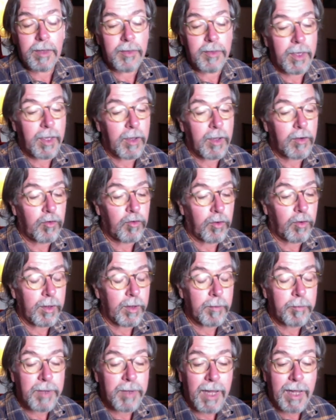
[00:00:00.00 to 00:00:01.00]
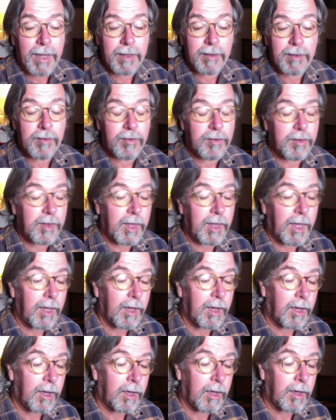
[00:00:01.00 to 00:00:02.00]
They are growing plants, they
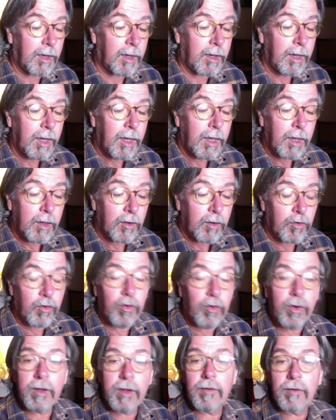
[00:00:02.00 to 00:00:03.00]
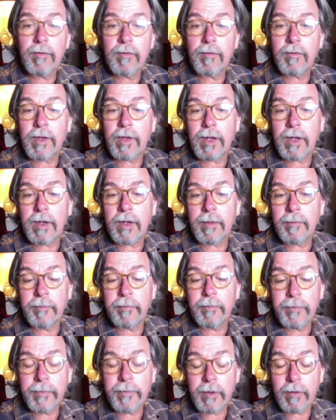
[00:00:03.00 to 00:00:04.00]
are growing
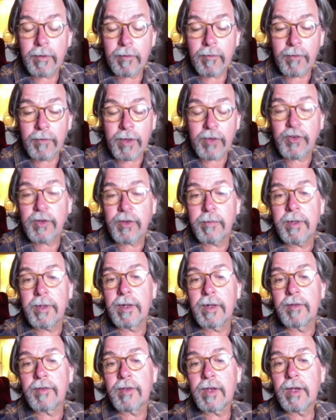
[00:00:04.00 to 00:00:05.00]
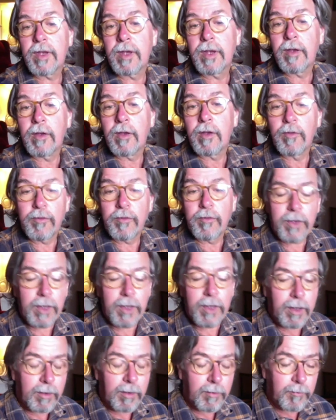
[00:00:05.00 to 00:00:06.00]
vegetables,
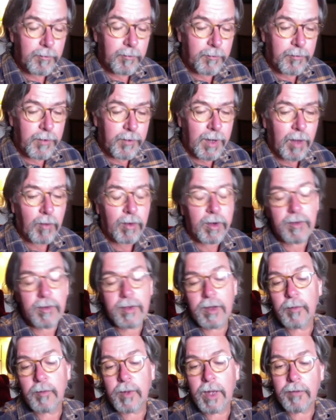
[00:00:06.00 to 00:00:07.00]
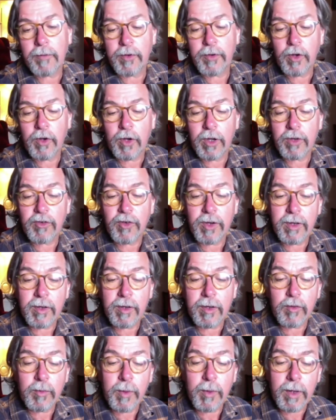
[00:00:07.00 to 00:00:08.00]
flowers, and we have an orchard
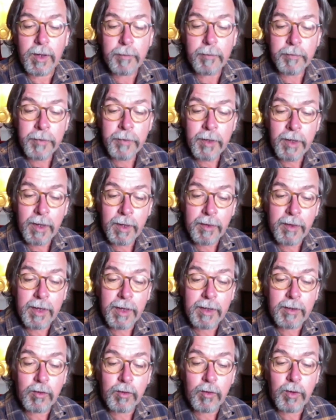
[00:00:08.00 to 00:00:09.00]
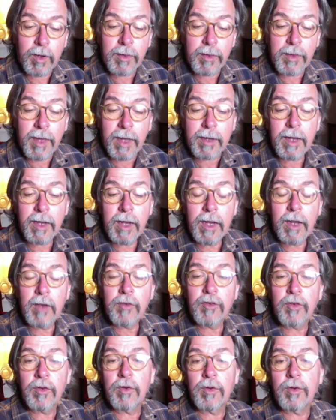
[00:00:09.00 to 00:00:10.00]
as well, and they're doing that.
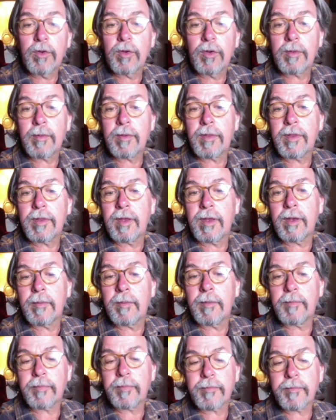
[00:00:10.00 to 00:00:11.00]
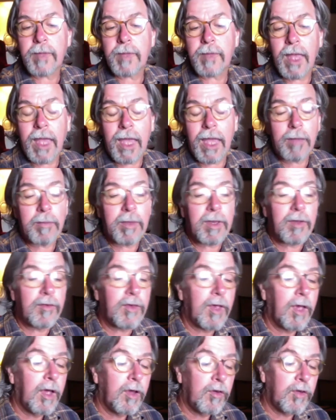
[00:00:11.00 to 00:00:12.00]
So the aim is
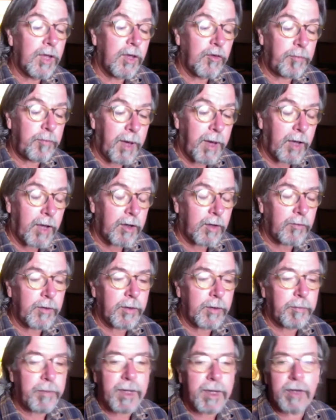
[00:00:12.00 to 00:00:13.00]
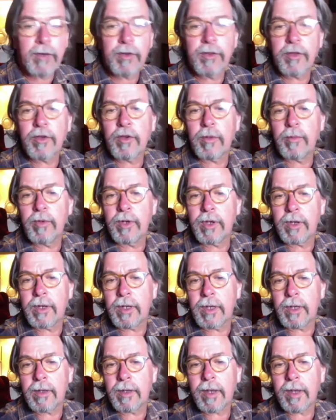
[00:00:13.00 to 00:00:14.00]
to give part of it back into the
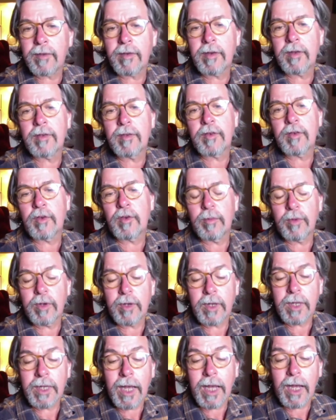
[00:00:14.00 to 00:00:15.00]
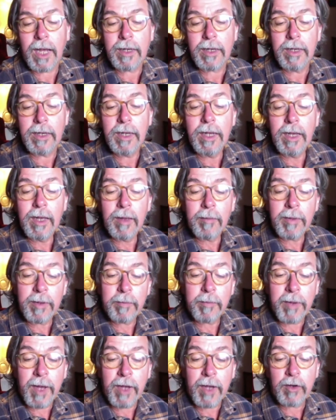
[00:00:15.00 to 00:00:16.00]
community, as it is a community garden,
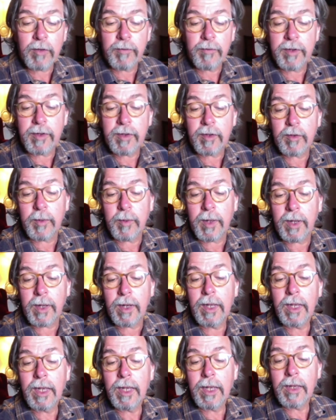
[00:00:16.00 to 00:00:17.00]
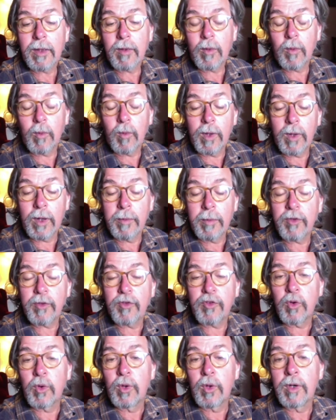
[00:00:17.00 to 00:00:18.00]
but part of it as well will be
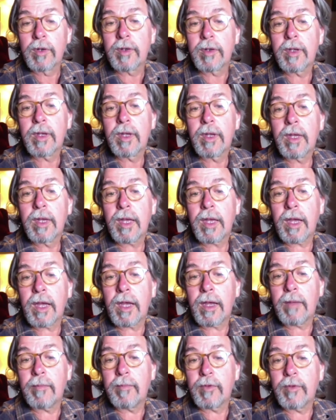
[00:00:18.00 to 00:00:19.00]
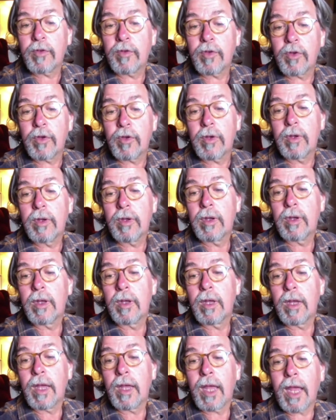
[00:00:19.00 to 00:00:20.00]
sold to
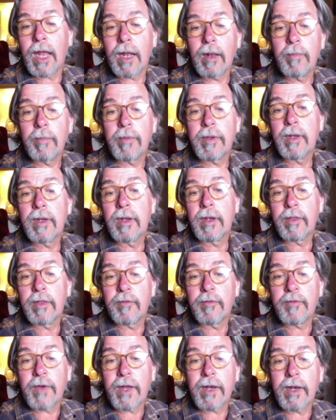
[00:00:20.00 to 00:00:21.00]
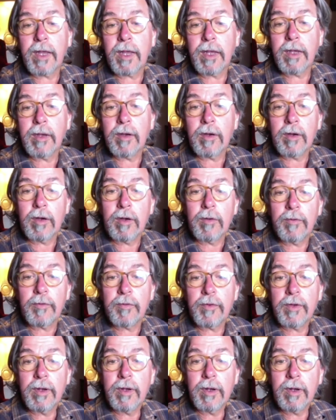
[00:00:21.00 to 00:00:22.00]
help the funding of
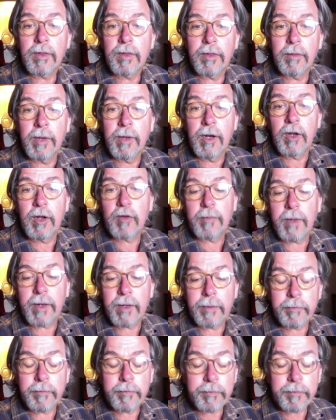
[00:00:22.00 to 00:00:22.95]
the Mill of Benholm.